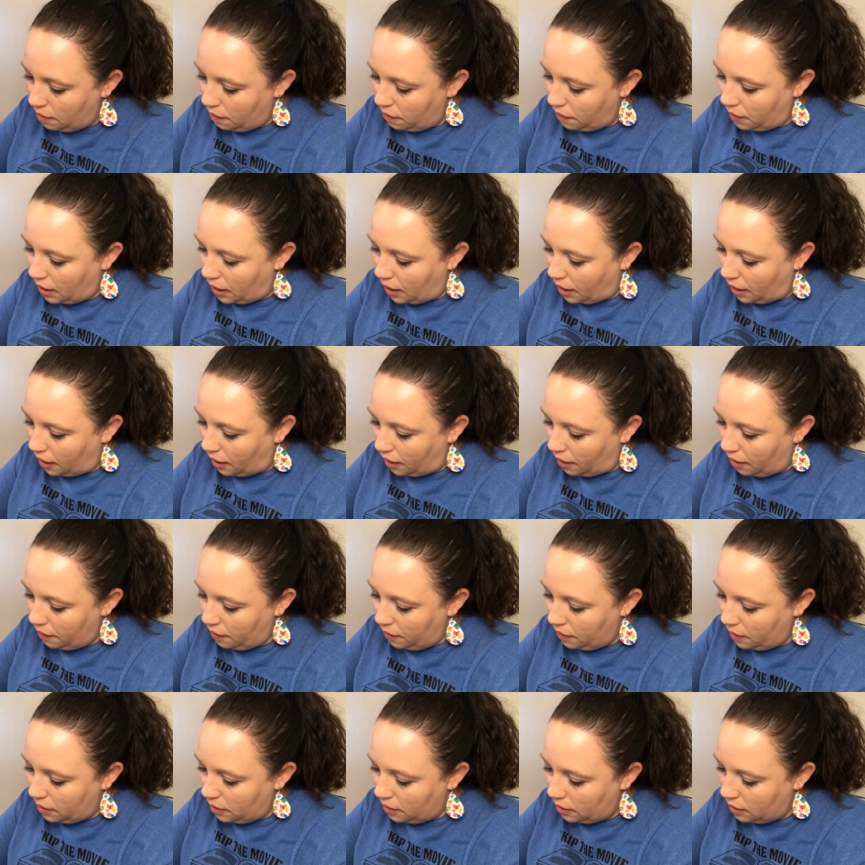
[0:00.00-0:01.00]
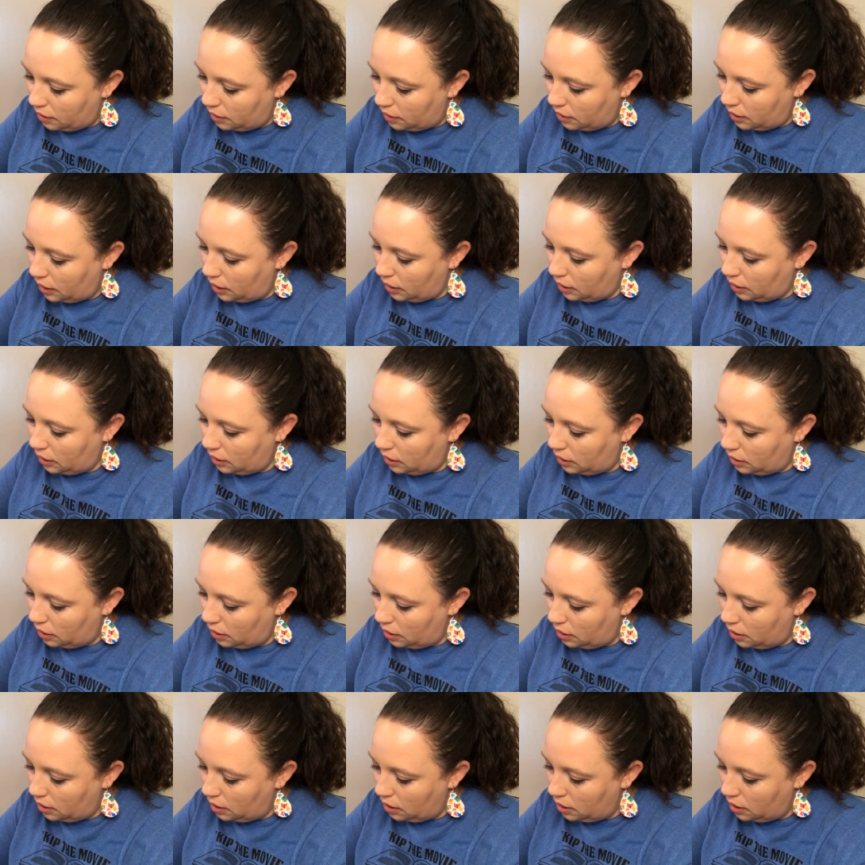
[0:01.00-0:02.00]
five, six,
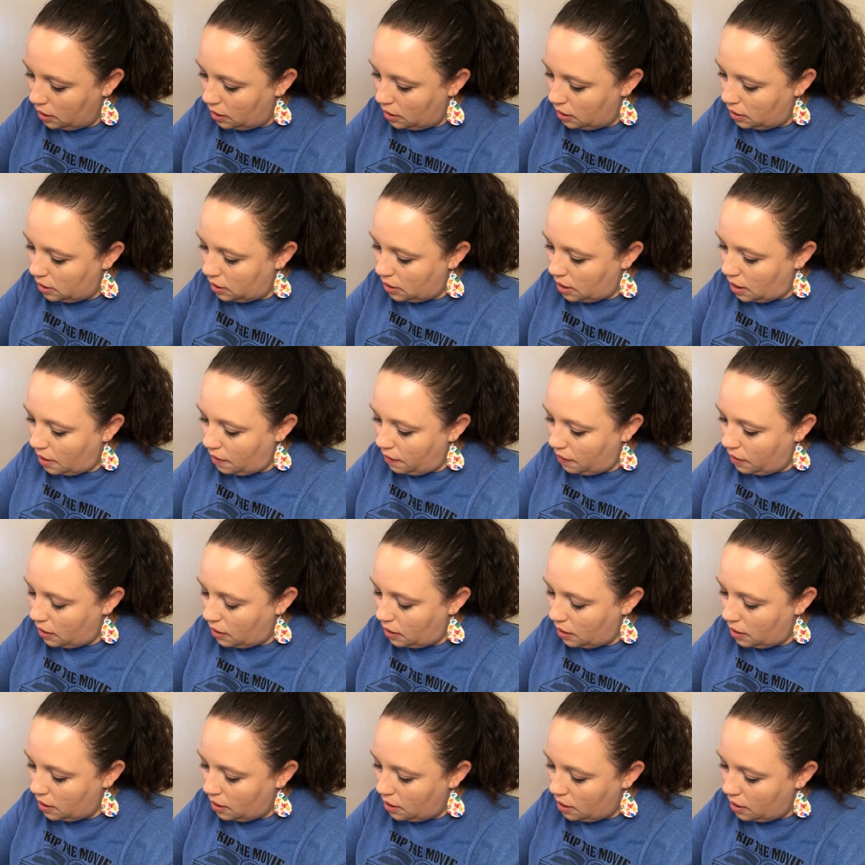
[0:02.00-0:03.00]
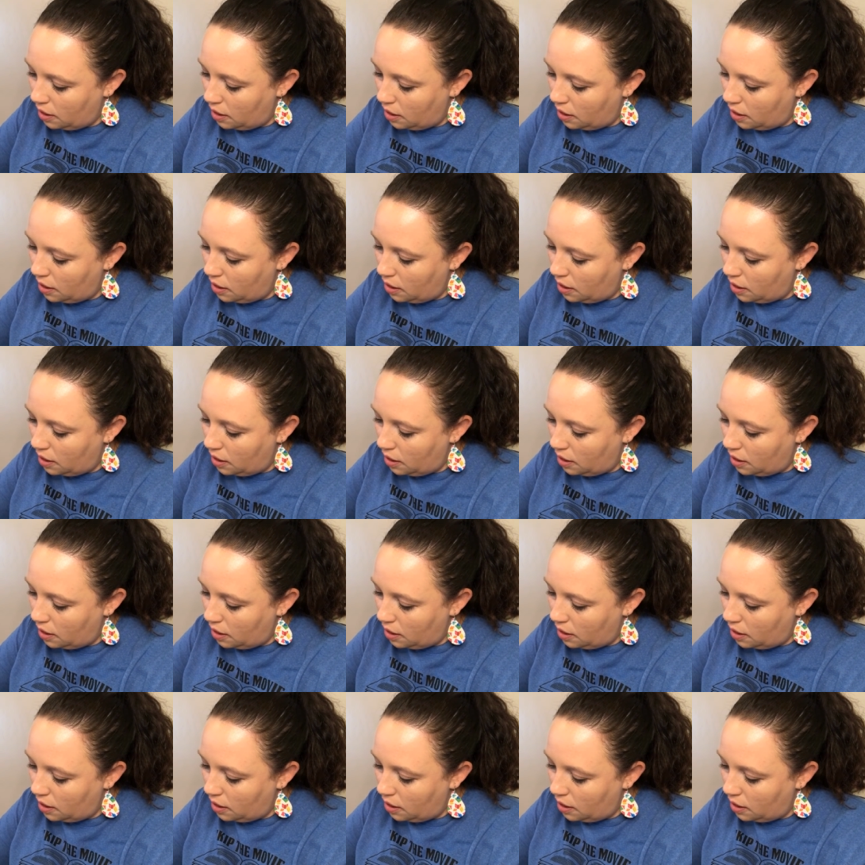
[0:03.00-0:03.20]
seven,